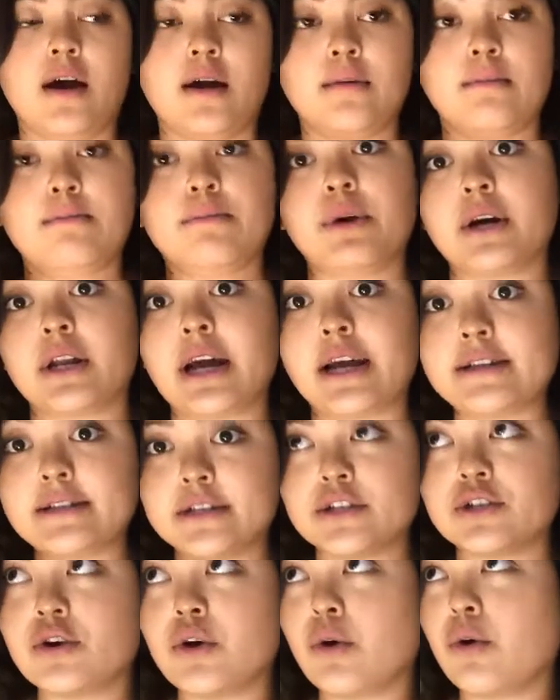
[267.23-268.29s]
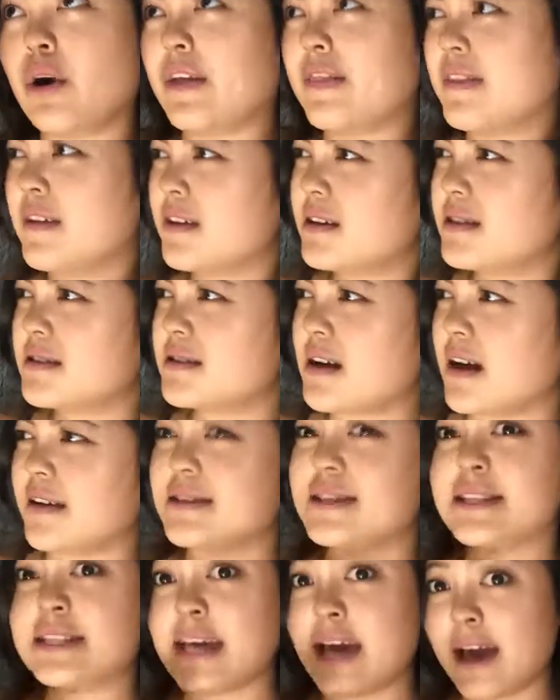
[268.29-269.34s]
but I did go, I think,
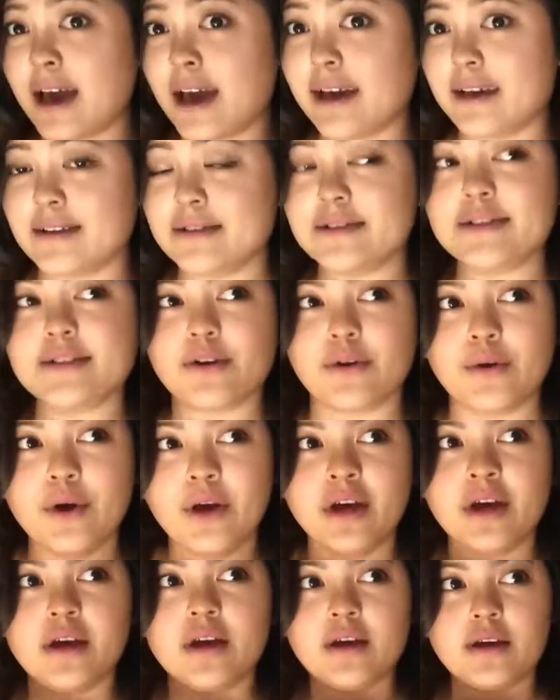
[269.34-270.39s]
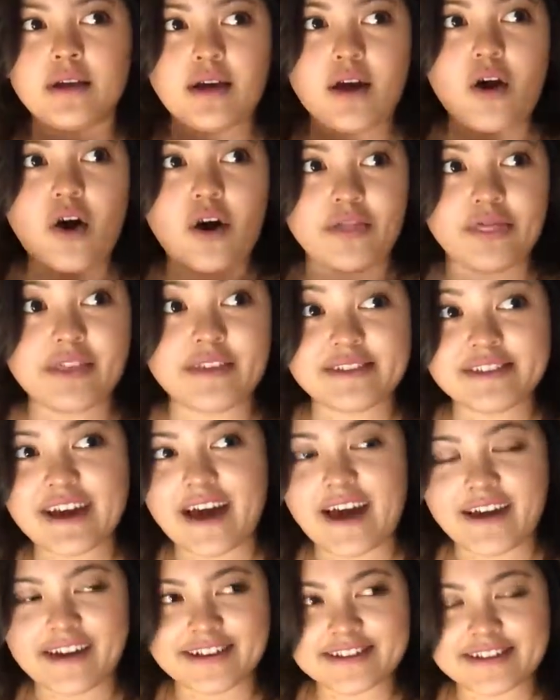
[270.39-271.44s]
size 10, so on the
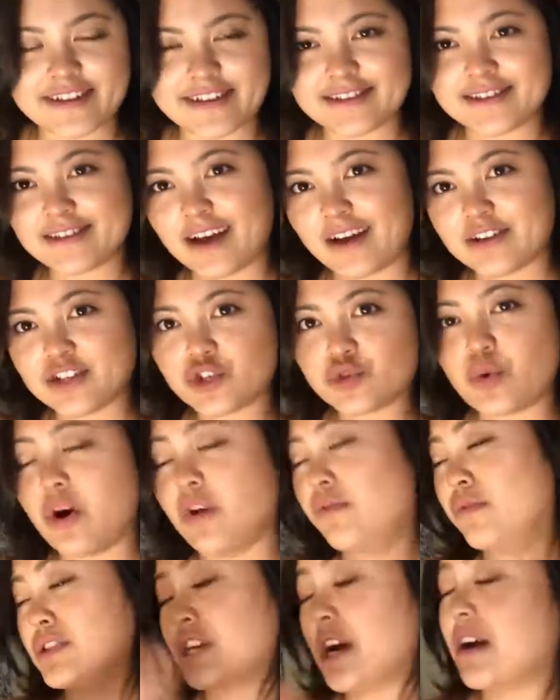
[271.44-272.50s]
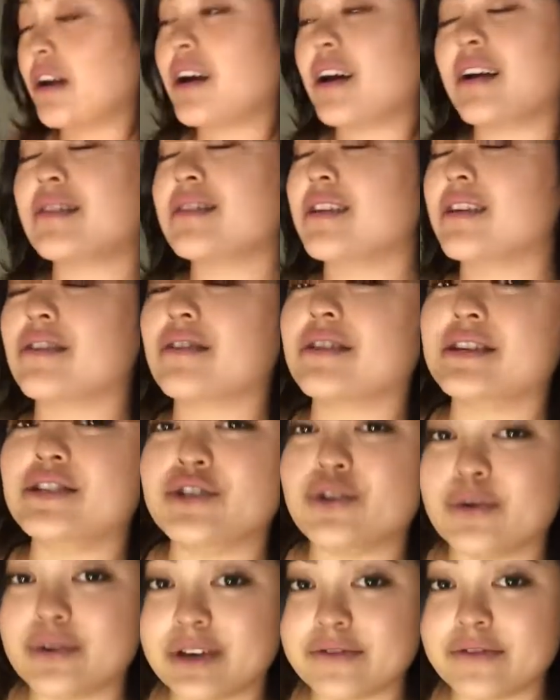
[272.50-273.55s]
tag it says size 12, which I literally
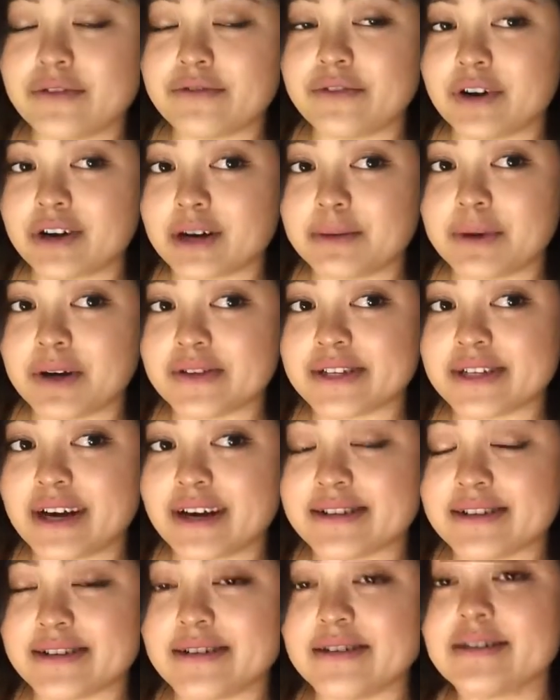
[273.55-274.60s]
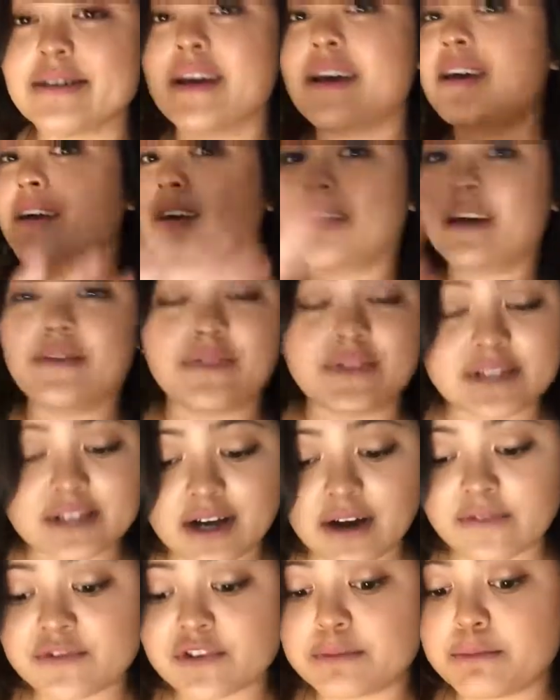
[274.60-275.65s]
don't give a fuck about sizes. If it's
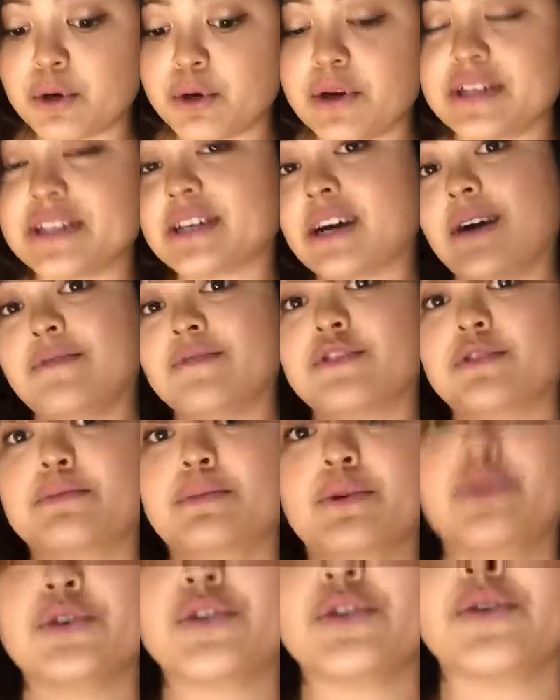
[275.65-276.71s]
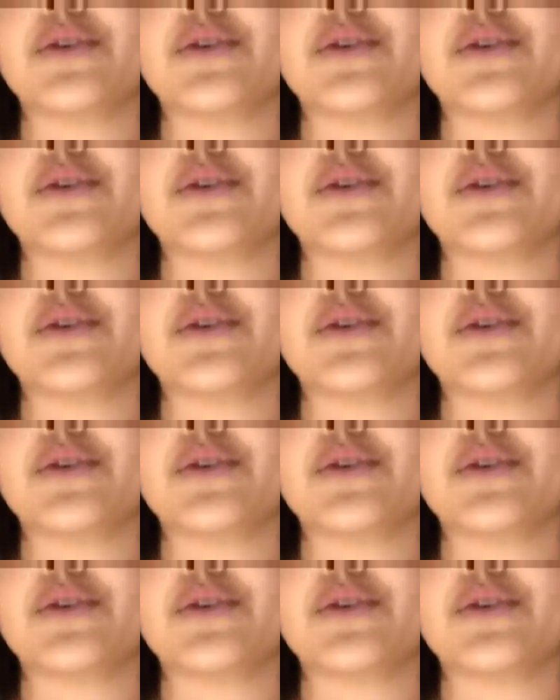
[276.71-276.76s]
comfortable, it's comfortable,